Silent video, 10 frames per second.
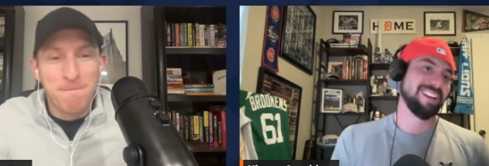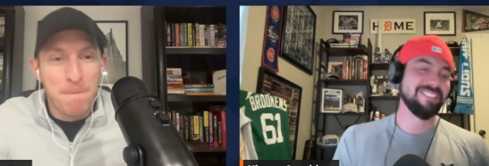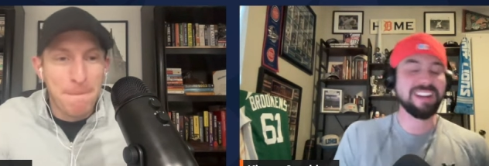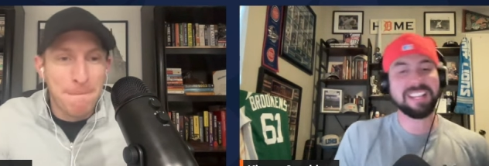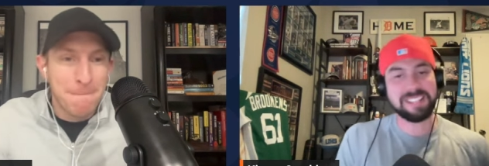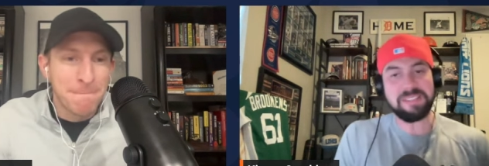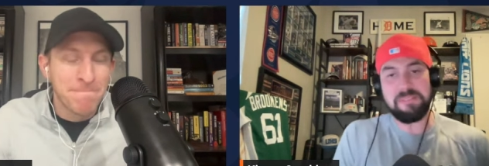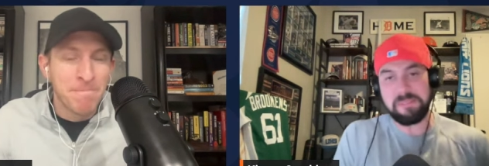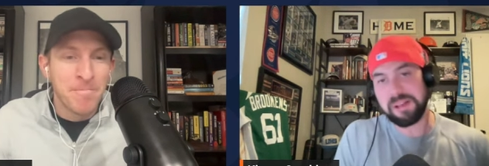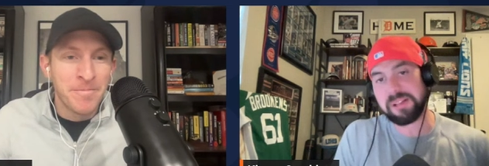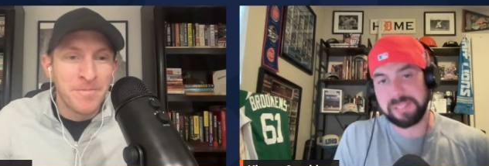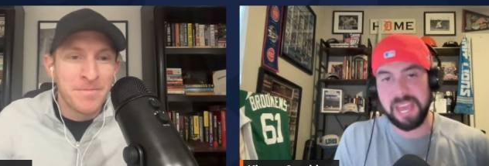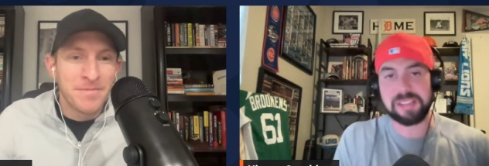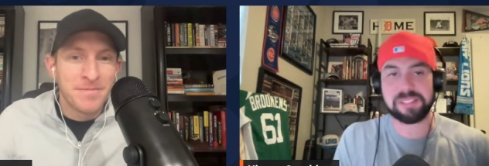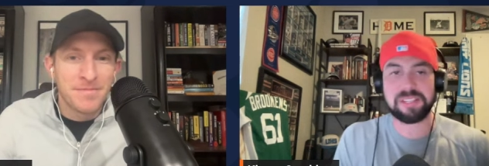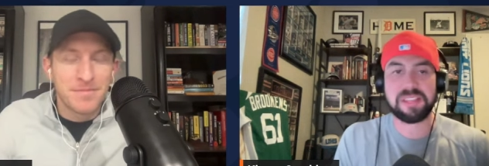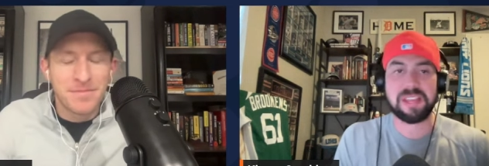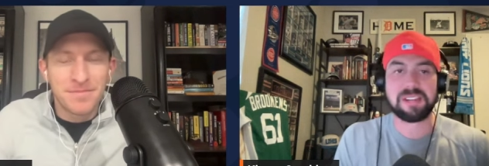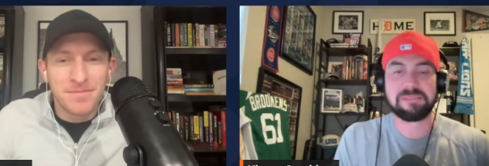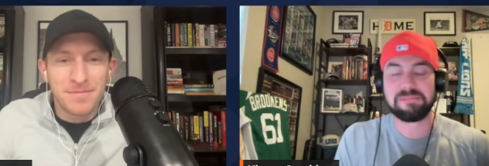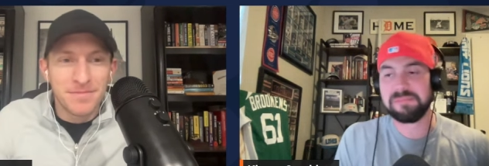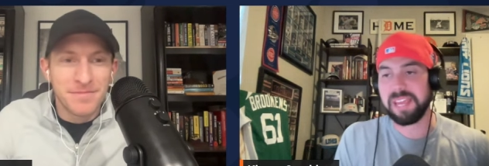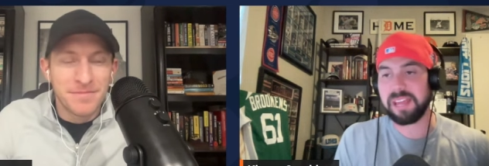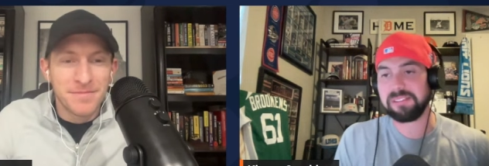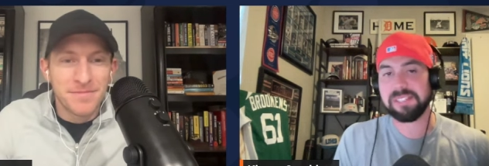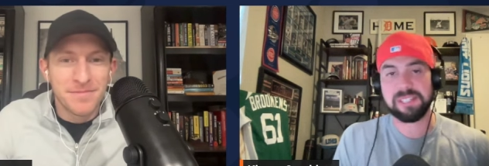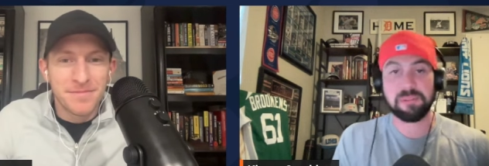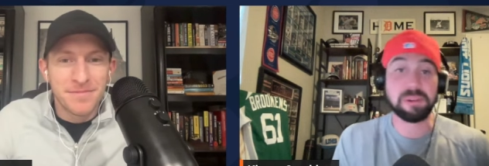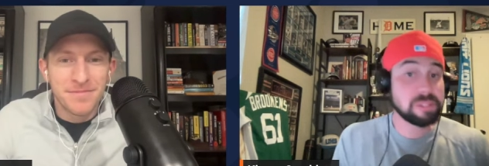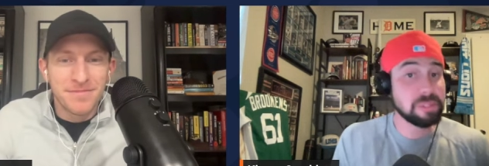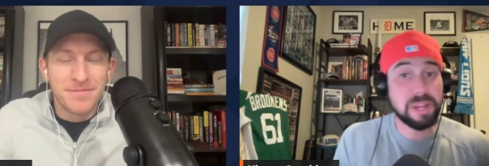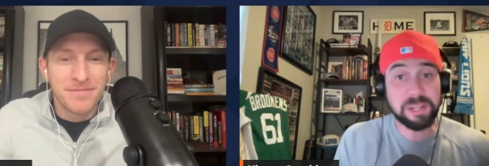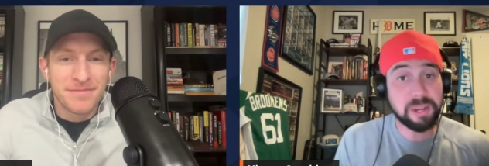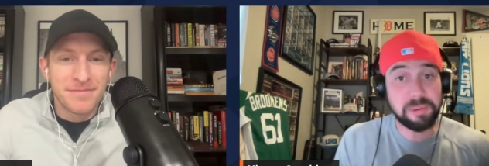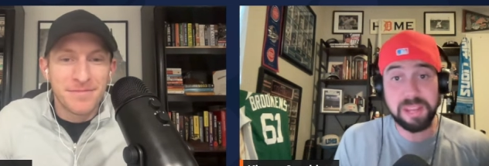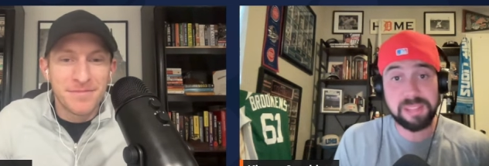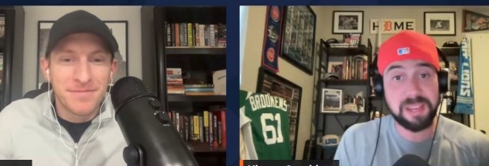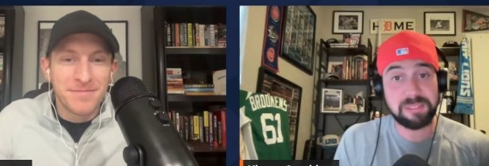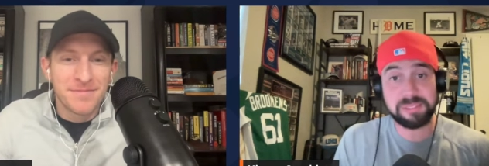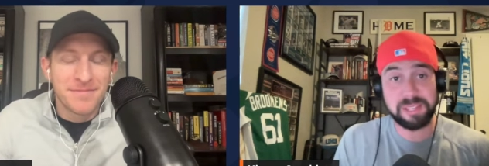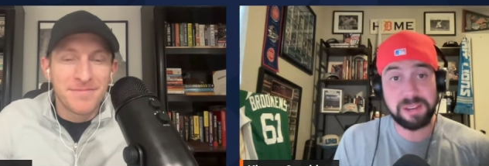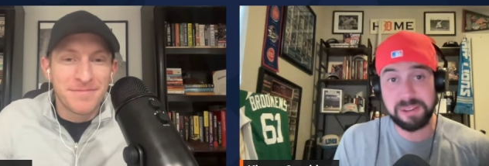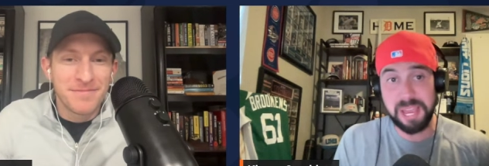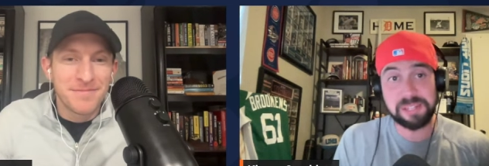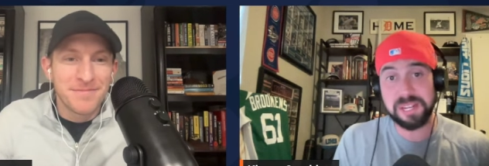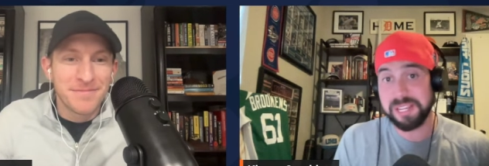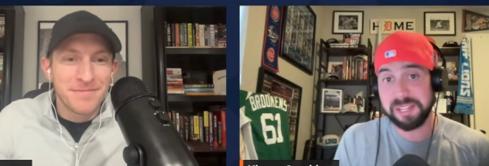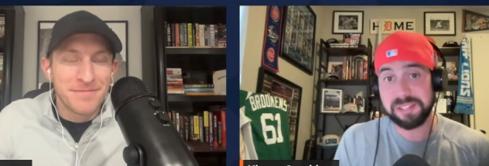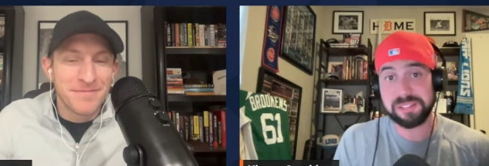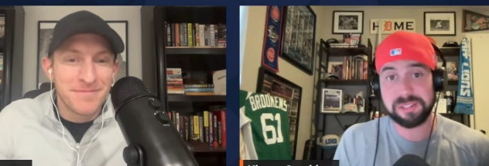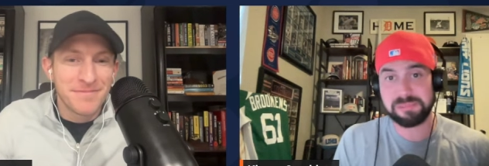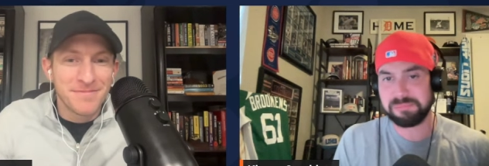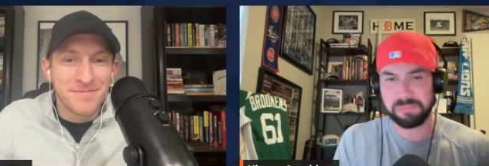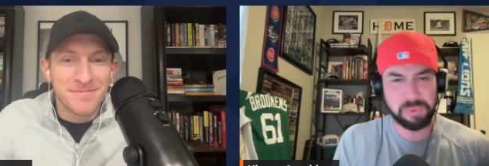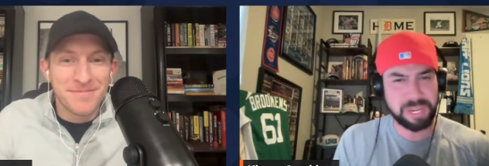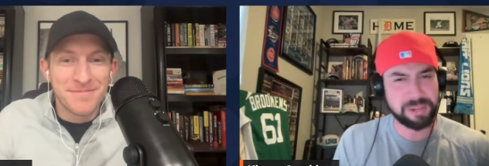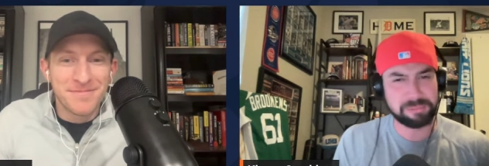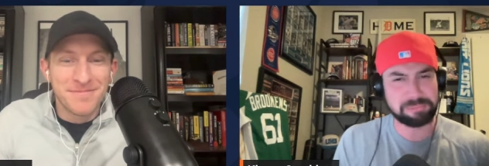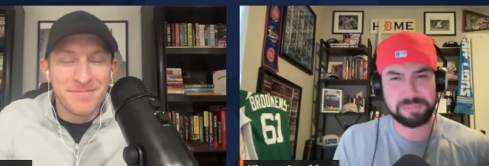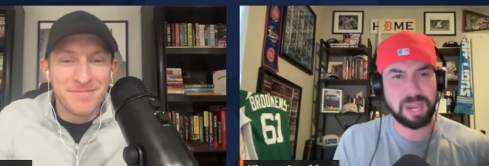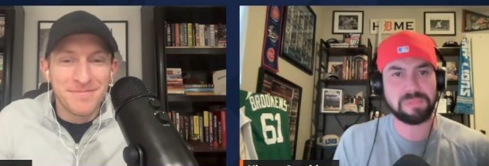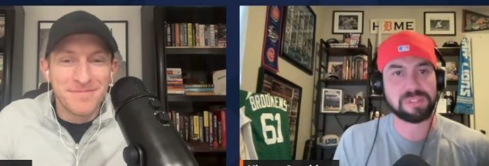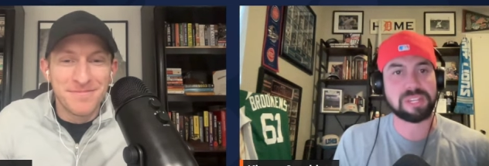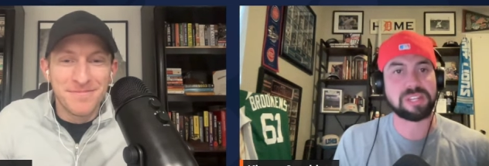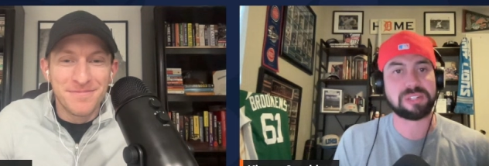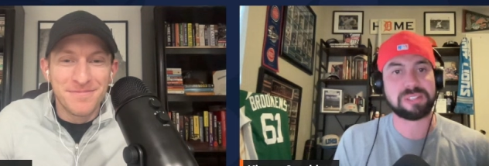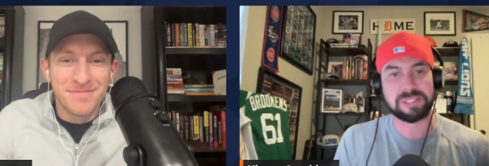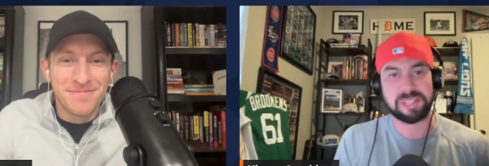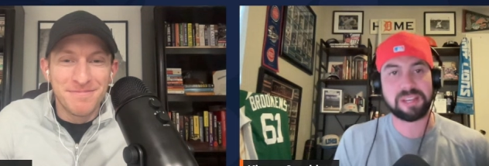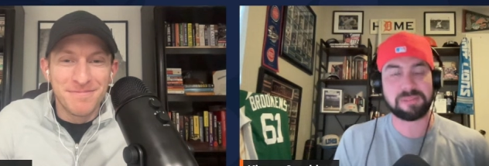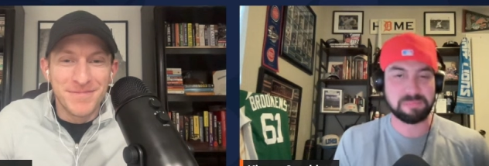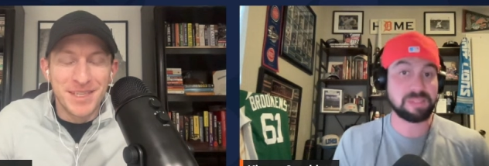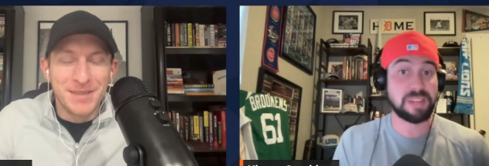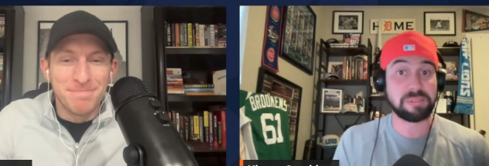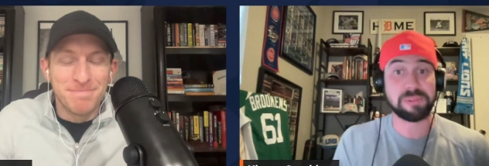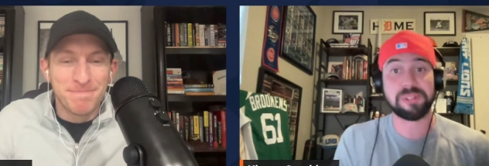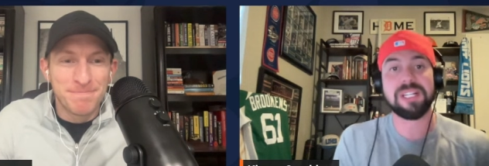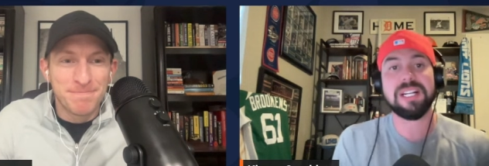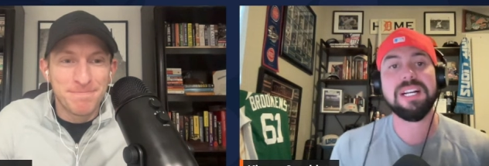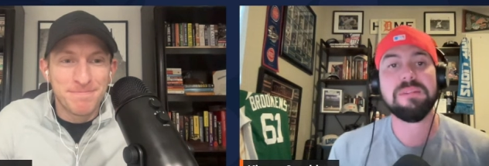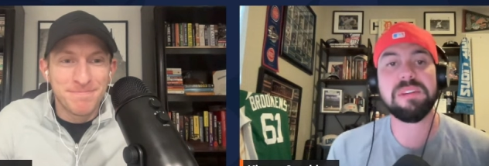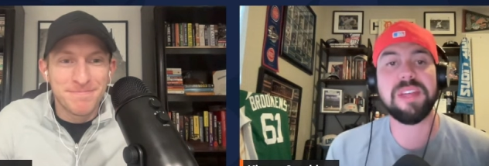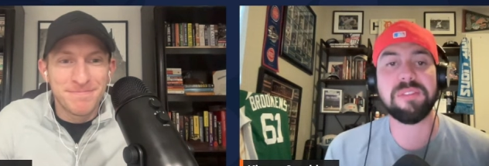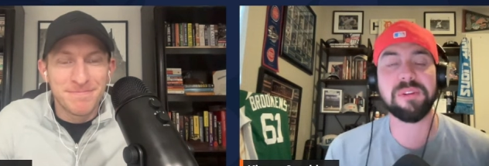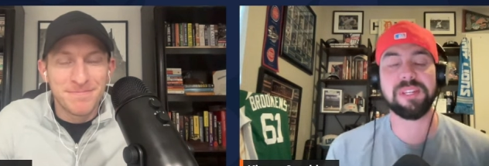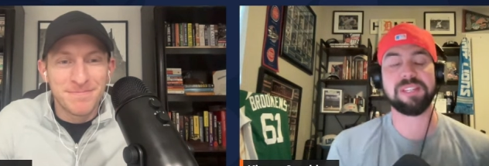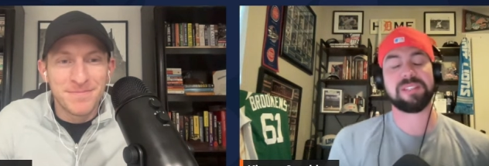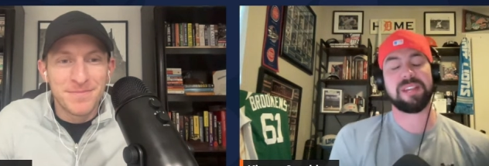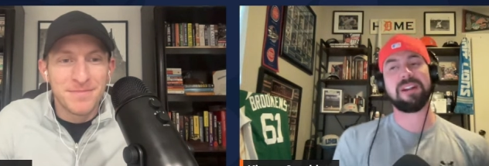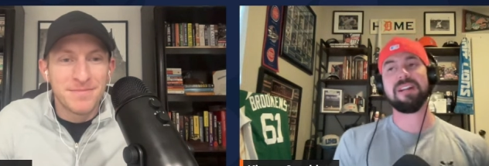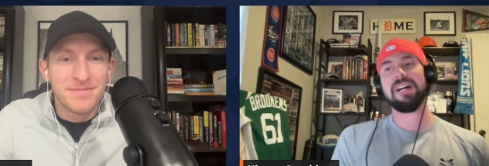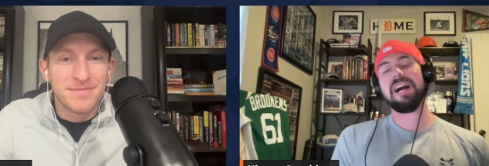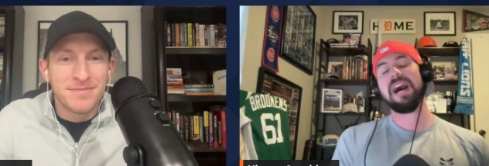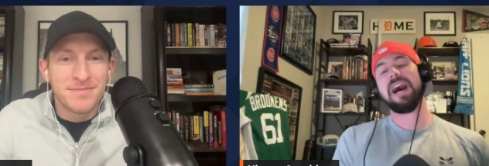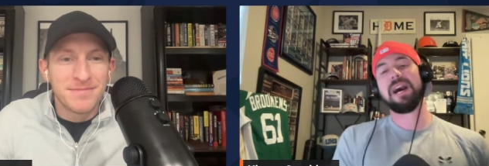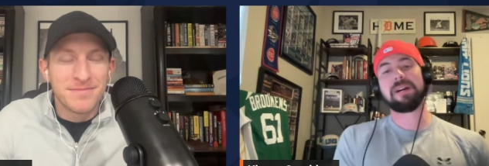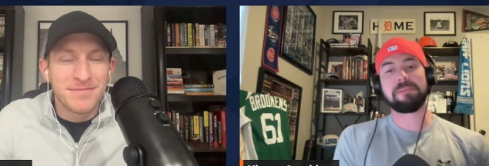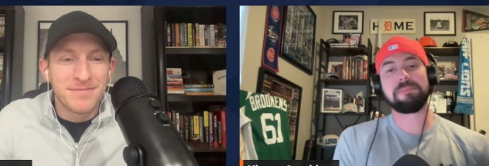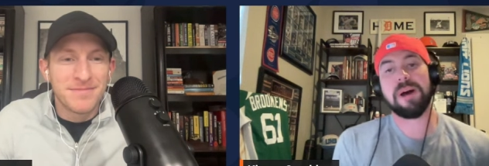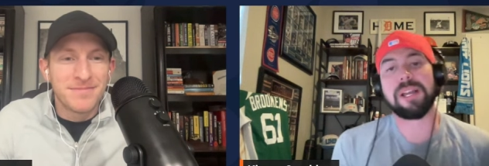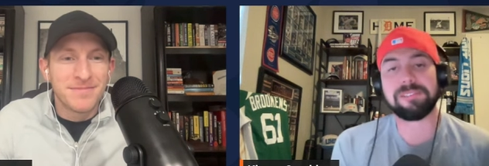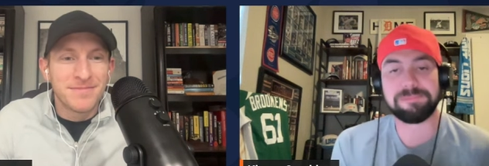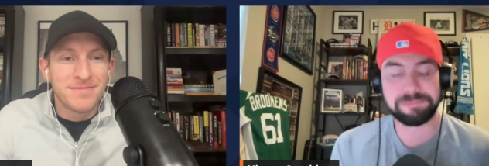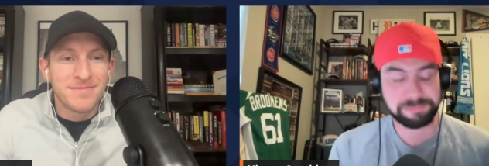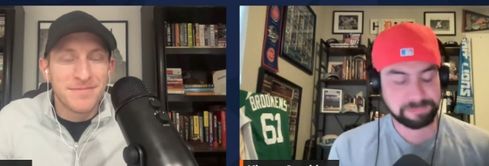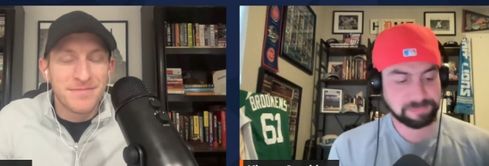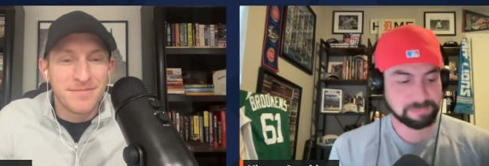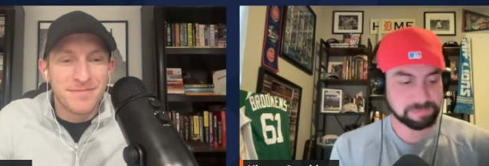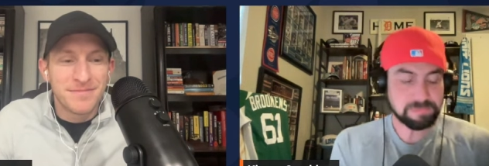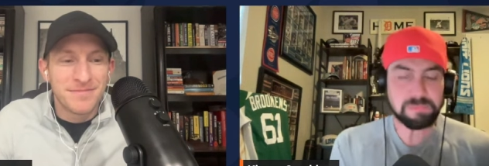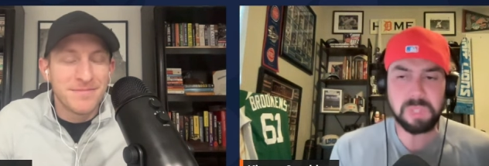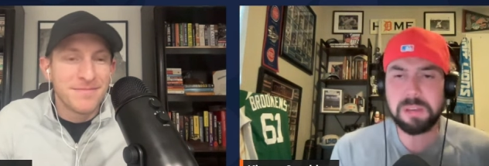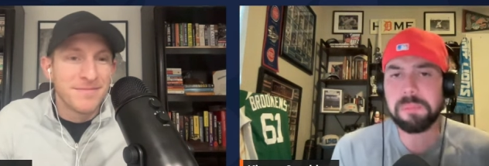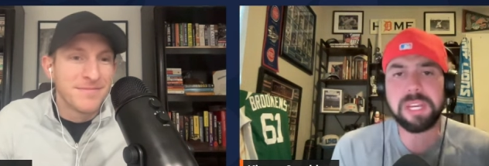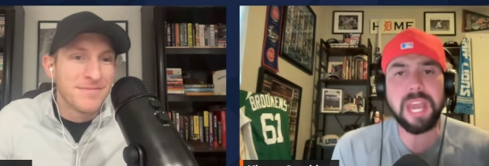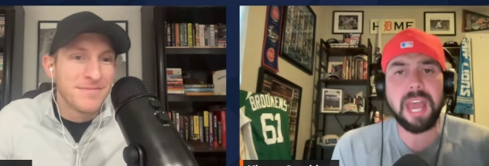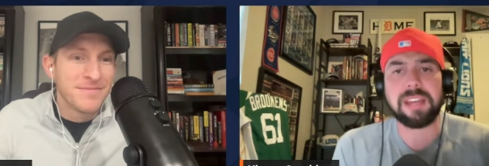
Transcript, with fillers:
Speaker 1: well, well, yes, and then yeah, wasn't too long ago we had to have you know AJ Hinch weird conversations. Uh, be yeah. thankful, be thankful he's there. Uh, but but yeah,